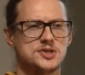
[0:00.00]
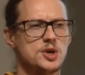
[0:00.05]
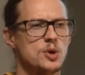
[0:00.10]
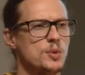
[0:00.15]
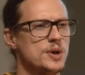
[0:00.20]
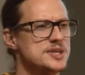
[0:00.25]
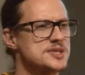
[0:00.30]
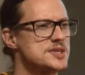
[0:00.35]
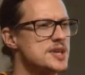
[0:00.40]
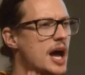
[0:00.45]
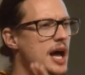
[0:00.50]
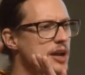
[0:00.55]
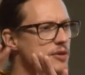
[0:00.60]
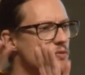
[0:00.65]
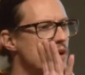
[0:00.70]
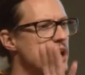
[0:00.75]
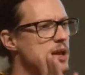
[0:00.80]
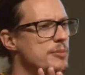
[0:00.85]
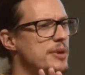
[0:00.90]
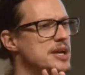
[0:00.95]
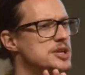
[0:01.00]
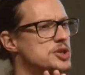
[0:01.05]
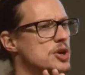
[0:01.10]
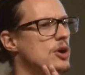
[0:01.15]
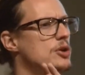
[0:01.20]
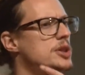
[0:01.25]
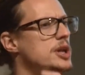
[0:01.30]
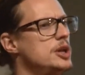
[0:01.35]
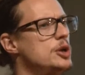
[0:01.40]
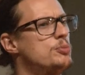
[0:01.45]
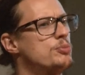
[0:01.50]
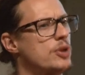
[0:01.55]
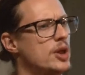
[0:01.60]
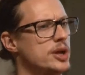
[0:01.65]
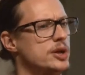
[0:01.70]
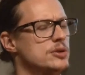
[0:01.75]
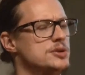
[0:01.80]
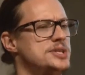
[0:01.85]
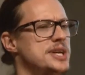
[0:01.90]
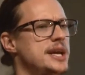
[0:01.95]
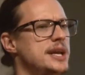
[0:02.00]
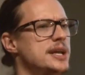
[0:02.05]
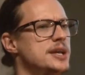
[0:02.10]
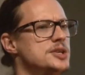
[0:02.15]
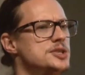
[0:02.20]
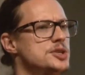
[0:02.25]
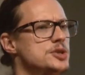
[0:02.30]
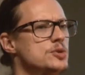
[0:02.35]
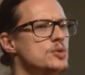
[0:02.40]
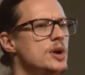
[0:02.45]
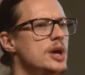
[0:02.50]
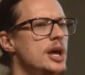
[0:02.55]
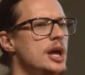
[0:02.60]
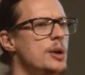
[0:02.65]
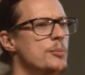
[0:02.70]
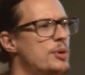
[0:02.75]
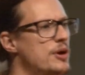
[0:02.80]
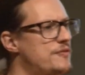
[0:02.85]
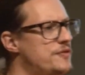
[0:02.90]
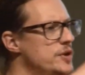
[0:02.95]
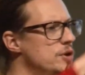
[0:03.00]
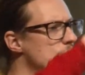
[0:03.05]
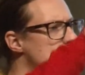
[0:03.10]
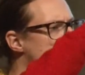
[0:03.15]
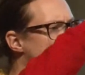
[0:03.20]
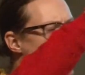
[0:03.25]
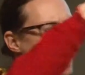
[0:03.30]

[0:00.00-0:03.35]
So it's not a ready-made chart that you plug your data into, but if